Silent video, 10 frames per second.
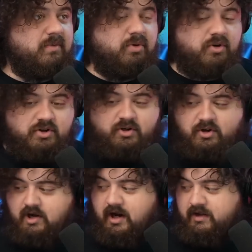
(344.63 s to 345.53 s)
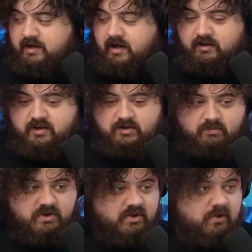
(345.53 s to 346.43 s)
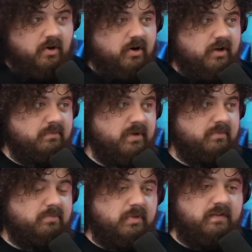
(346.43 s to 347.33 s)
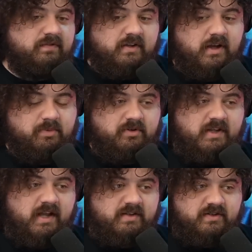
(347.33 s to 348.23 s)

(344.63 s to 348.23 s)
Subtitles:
pushing your cock down because it'd be so hard. It'd be lifting up your desk.